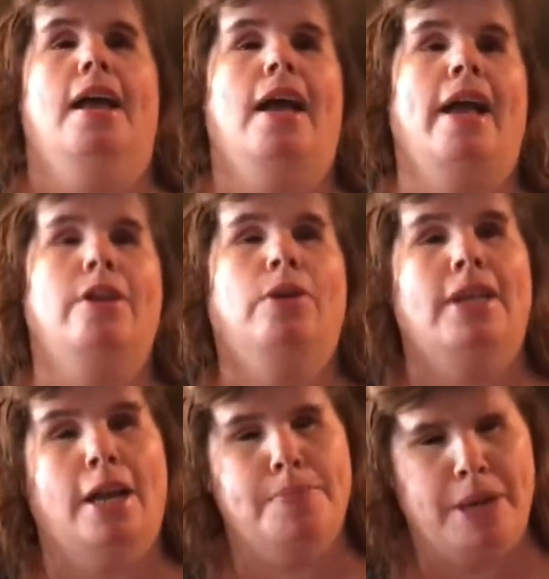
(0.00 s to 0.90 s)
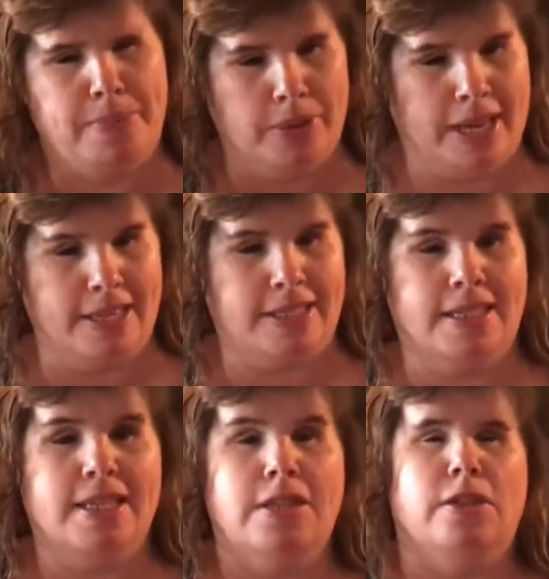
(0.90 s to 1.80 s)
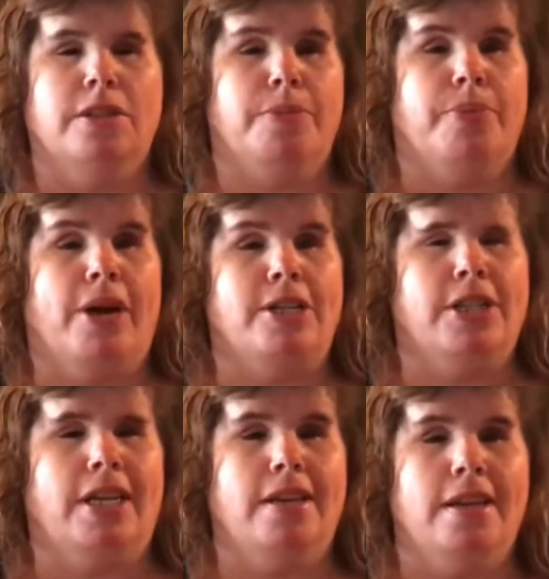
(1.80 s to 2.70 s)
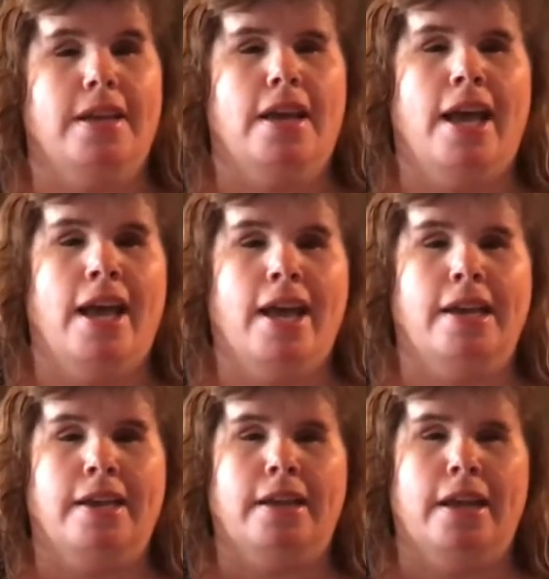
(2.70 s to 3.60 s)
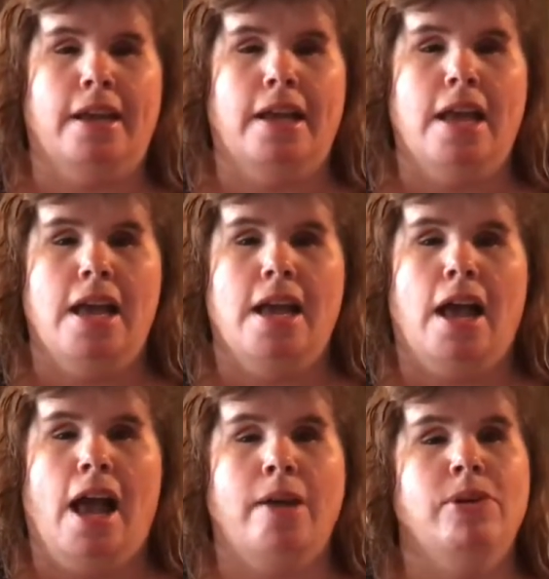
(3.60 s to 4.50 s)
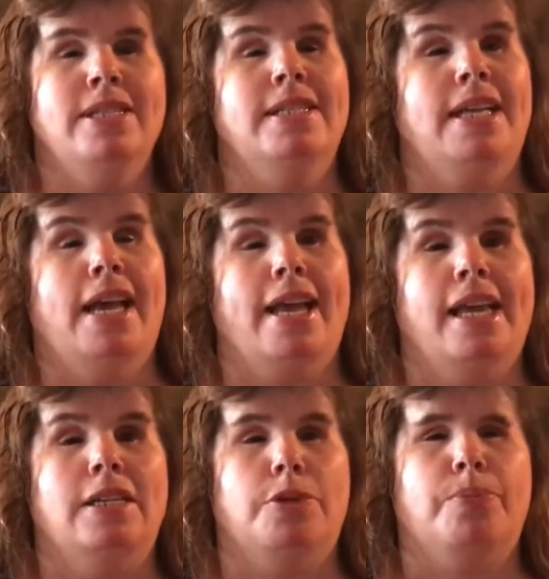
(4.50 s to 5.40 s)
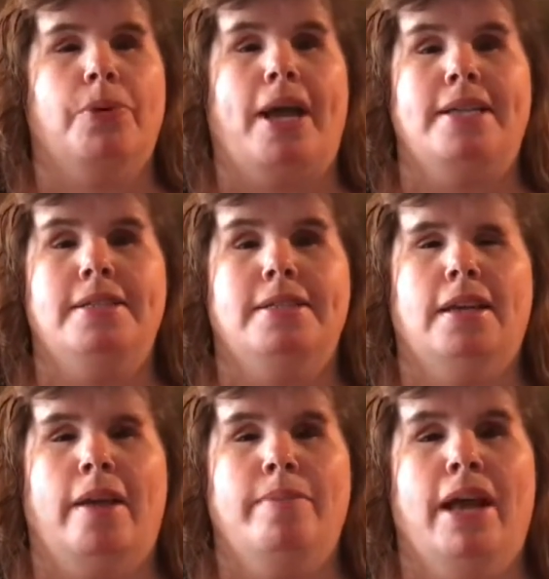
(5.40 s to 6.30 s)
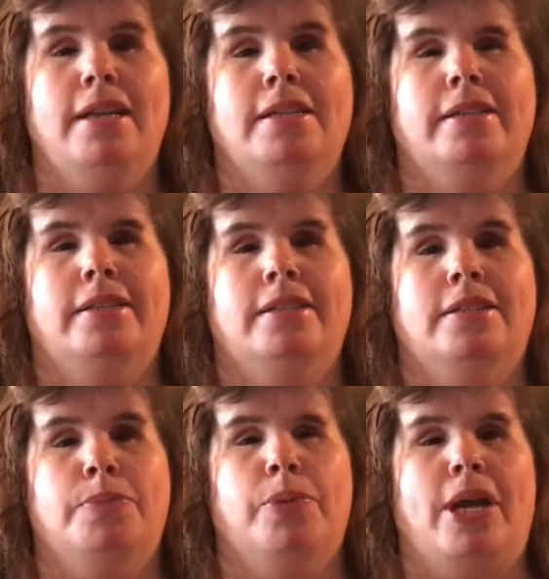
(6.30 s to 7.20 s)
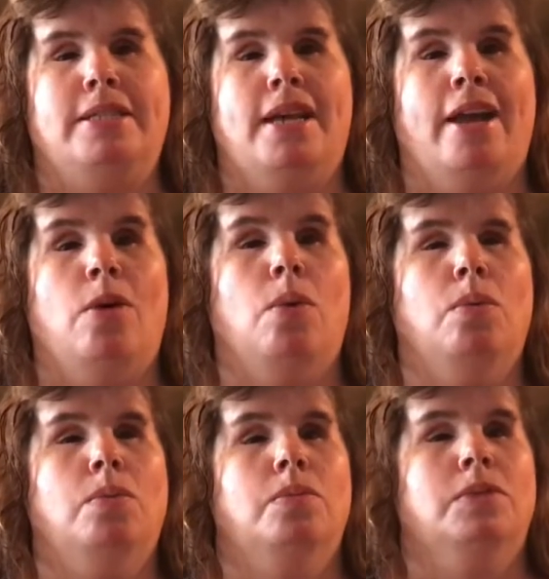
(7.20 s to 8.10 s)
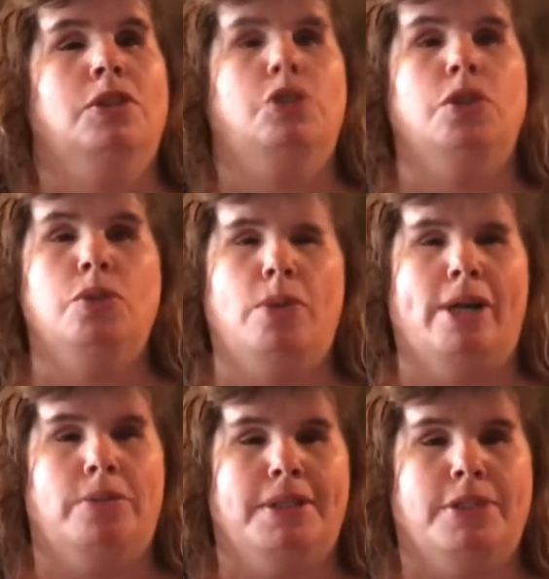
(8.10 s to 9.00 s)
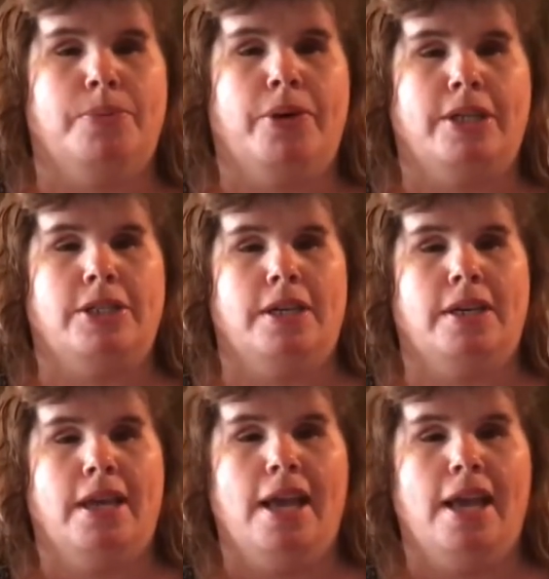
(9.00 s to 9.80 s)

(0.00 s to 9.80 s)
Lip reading: I know a lot of people get seasonal depression, and I wouldn't say I get depressed. I'm not depressed. I don't do well with depression.